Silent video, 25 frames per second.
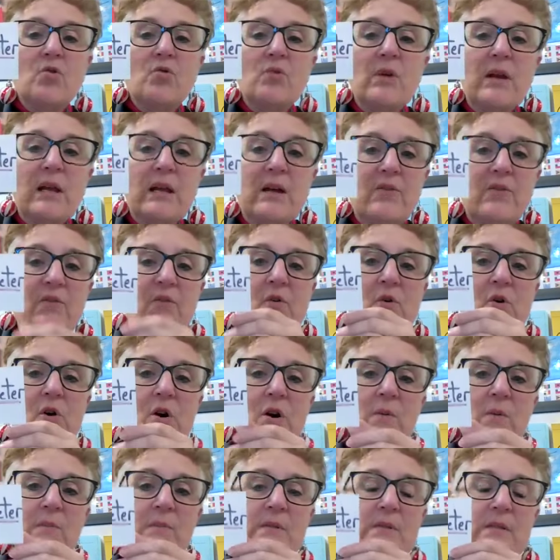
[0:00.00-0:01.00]
Greek
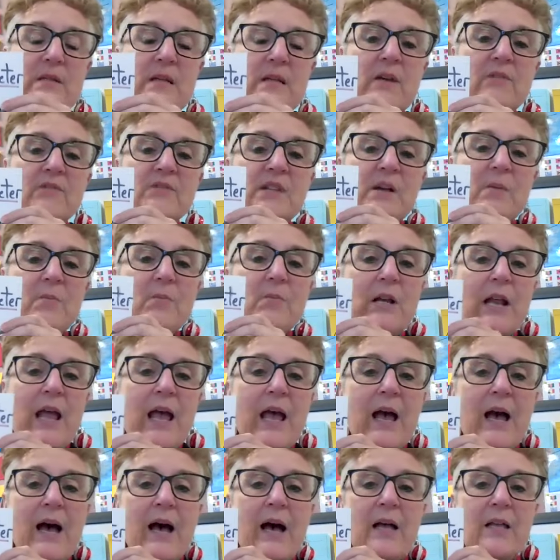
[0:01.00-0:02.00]
forms, if someone,
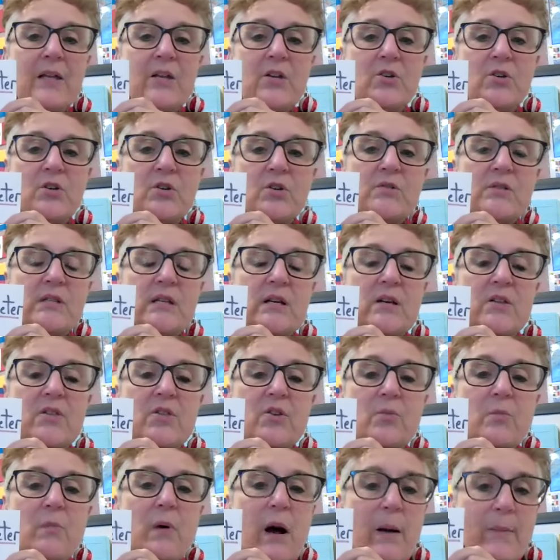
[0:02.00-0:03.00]
you're using a
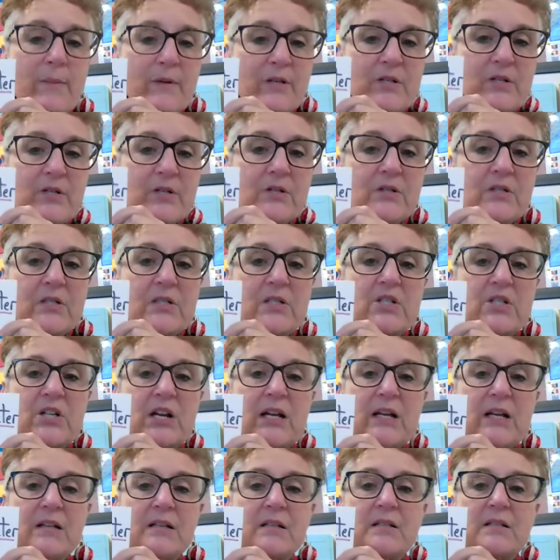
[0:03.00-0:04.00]
thermometer to
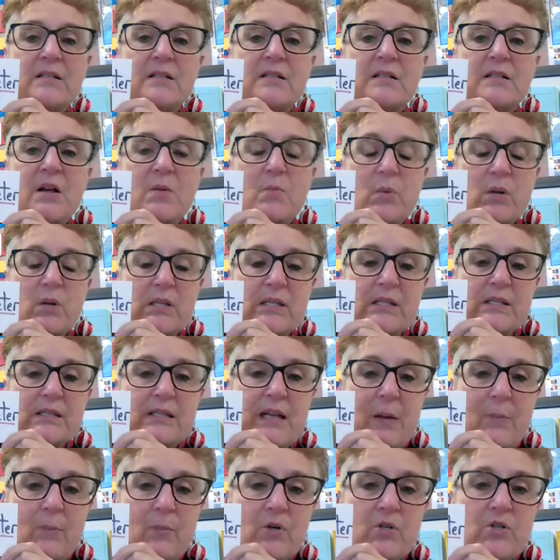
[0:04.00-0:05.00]
check someone's
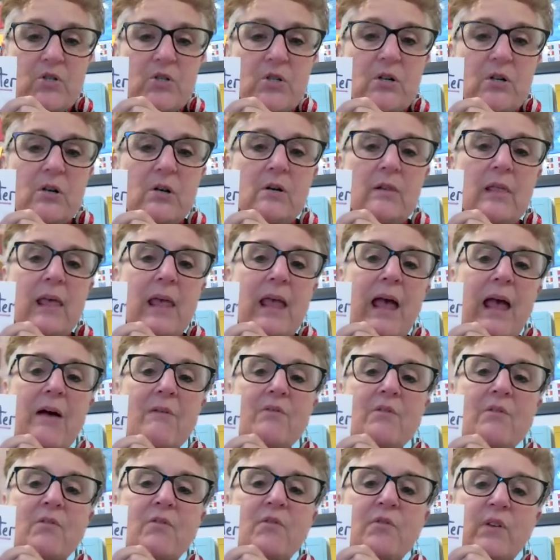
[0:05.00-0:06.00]
temperature, they
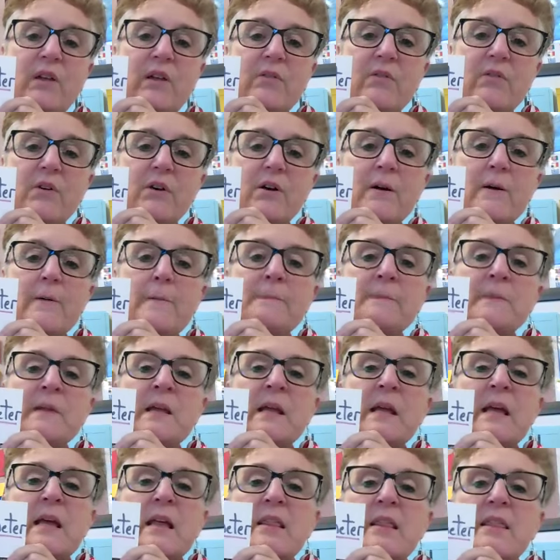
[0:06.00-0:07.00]
have a fever.
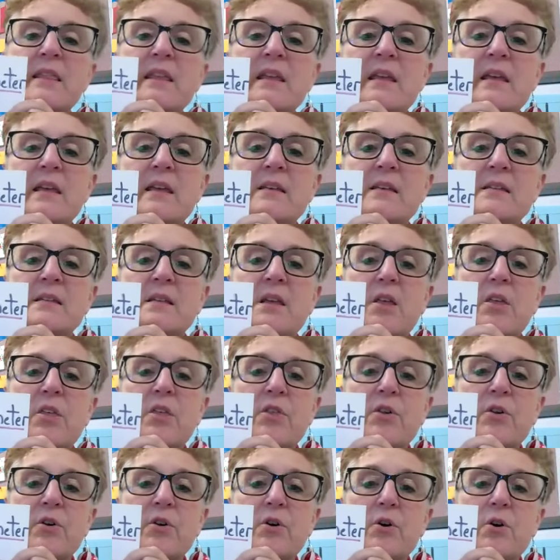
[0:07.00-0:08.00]
These
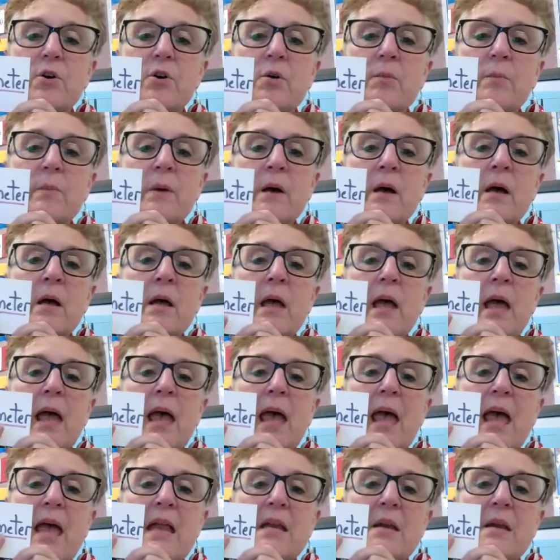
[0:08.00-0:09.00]
therm
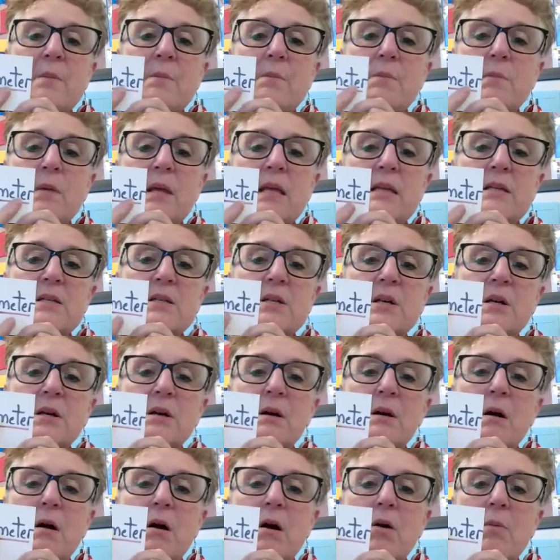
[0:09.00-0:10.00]
and
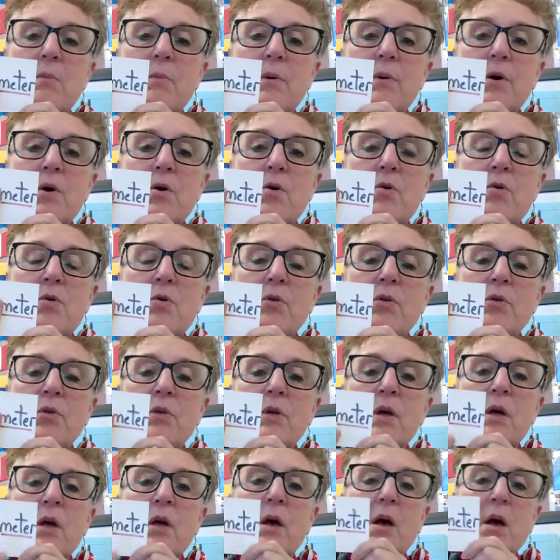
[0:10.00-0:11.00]
meter are both
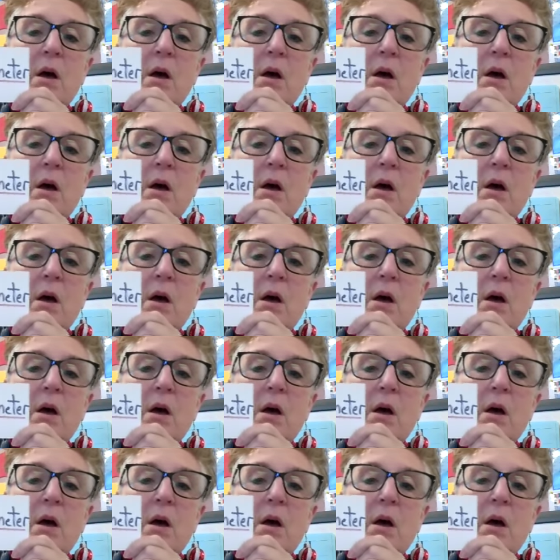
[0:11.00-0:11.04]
